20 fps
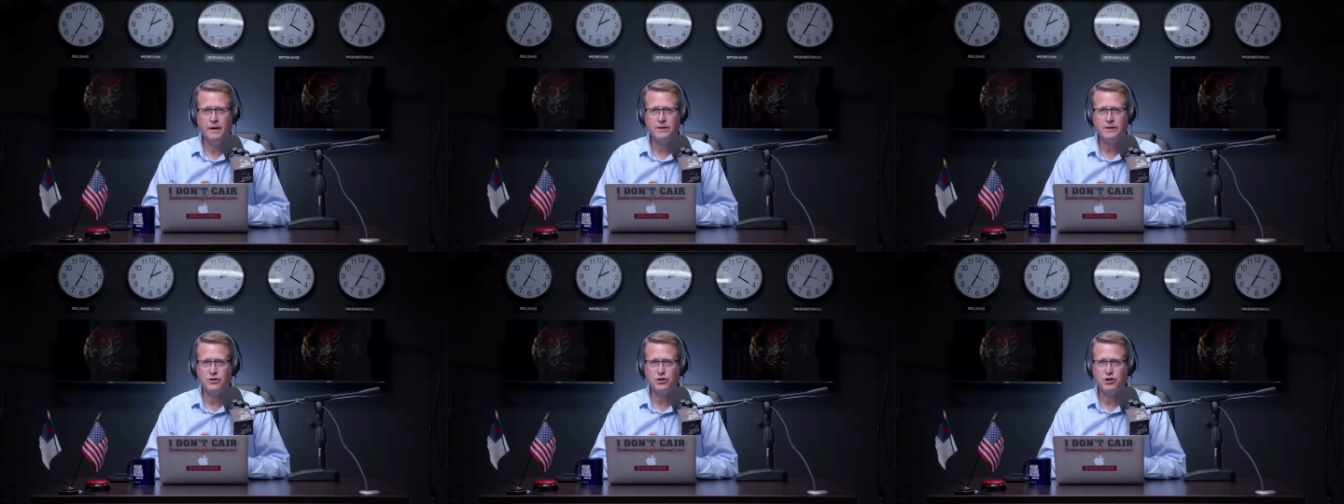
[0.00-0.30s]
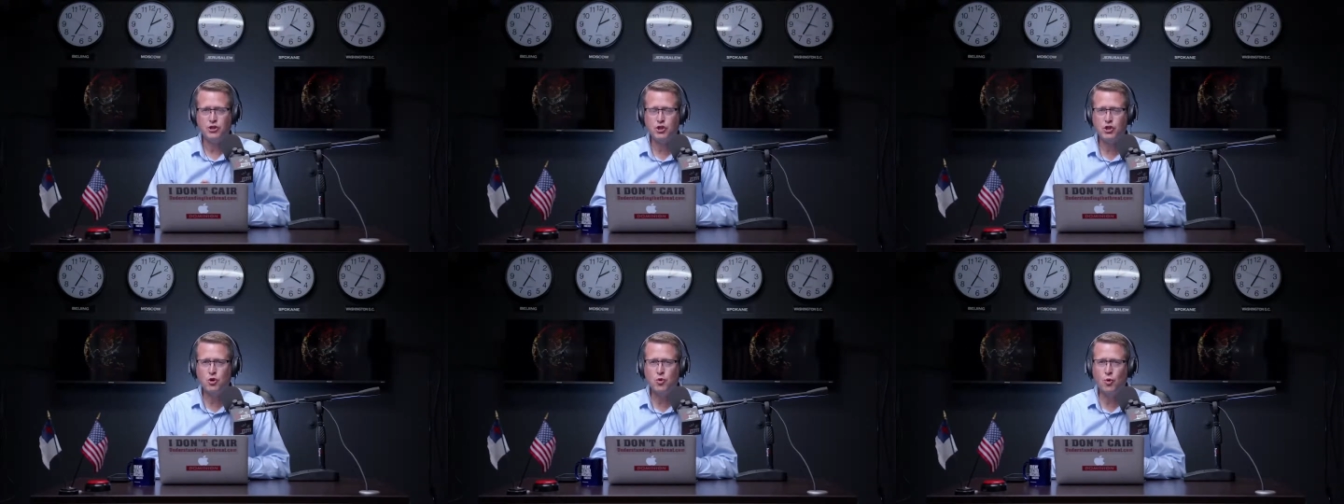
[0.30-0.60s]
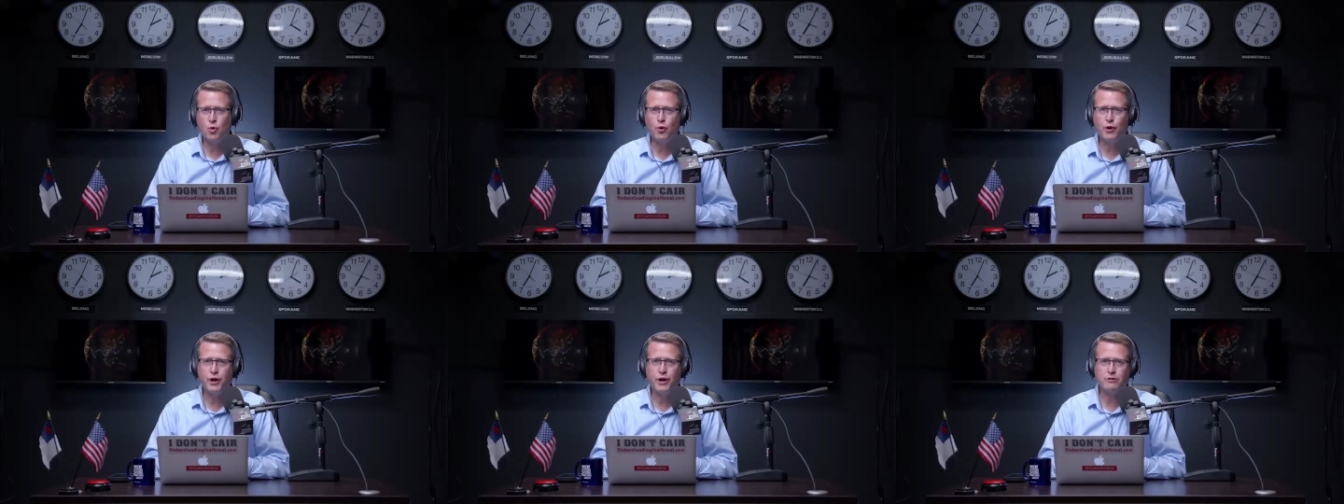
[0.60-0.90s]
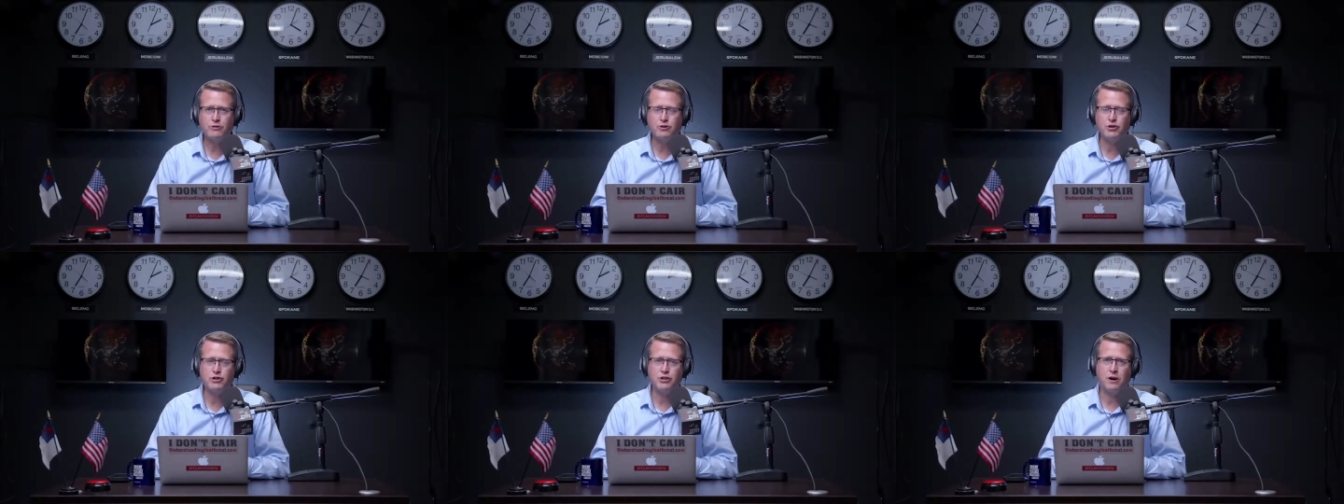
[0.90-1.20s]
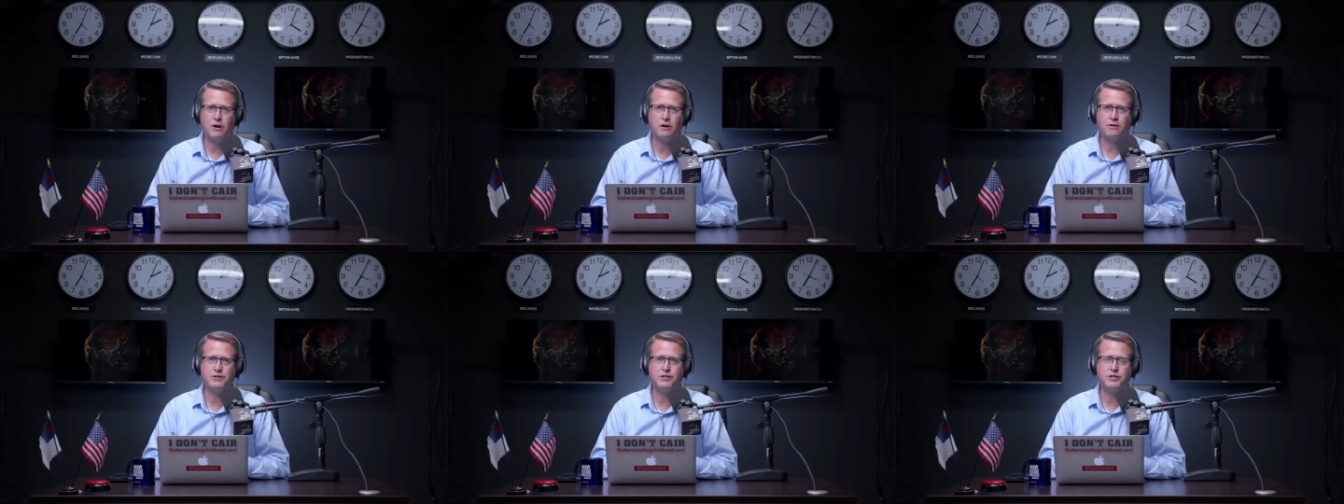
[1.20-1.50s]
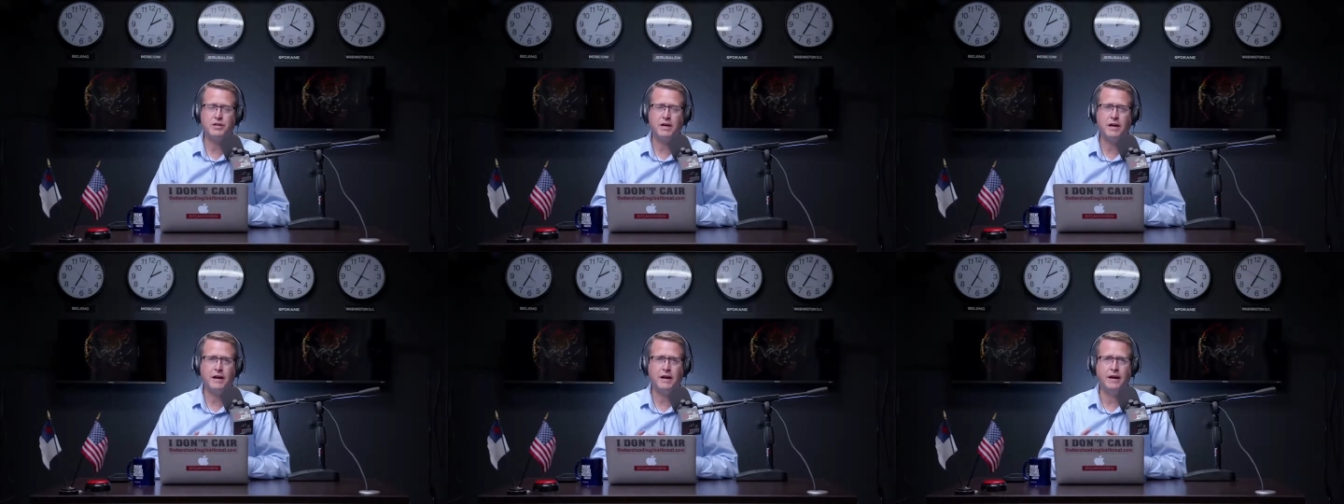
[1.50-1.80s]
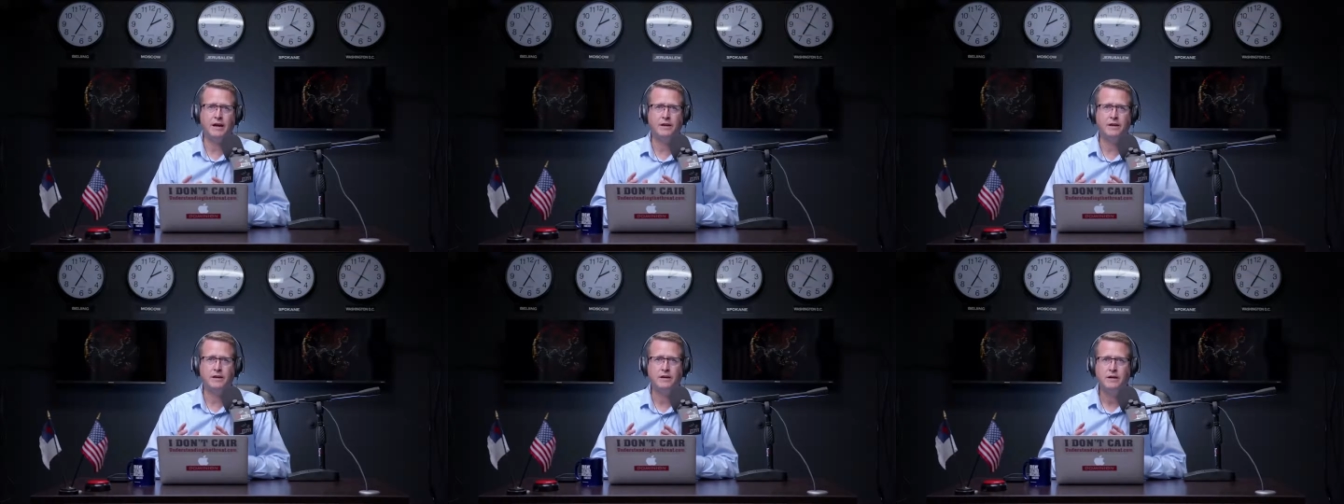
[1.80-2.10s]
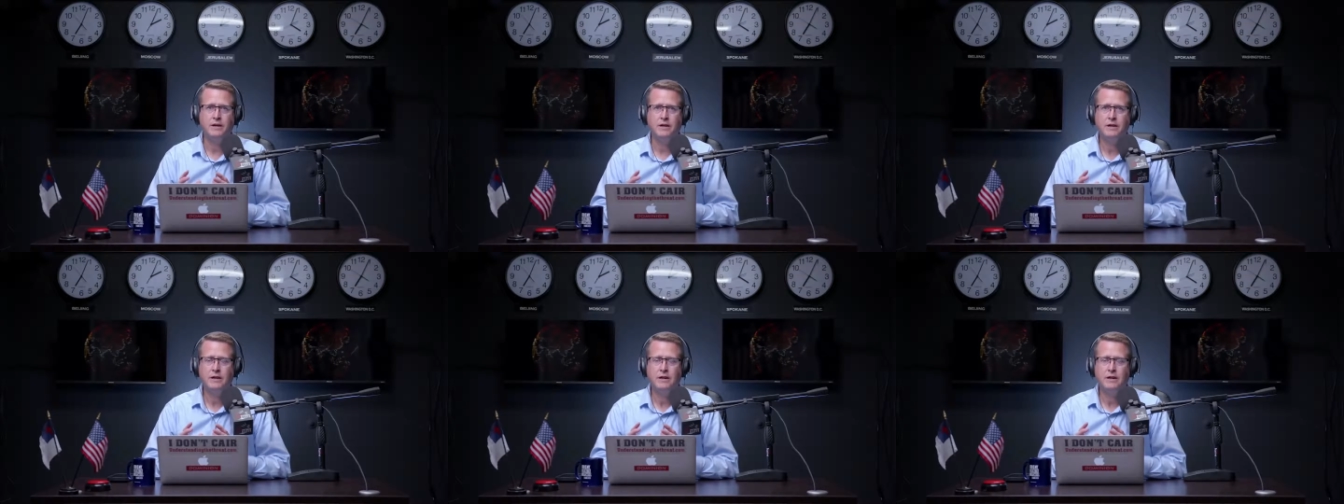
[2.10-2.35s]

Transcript: as the school year starts, and